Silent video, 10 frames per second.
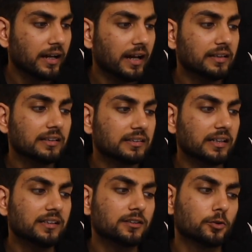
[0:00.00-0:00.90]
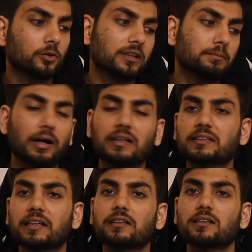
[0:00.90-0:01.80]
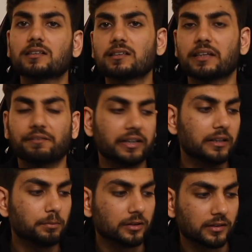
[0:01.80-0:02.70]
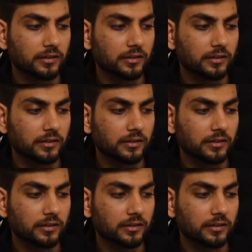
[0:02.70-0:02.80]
and the sales growth in past 10 years is 17%.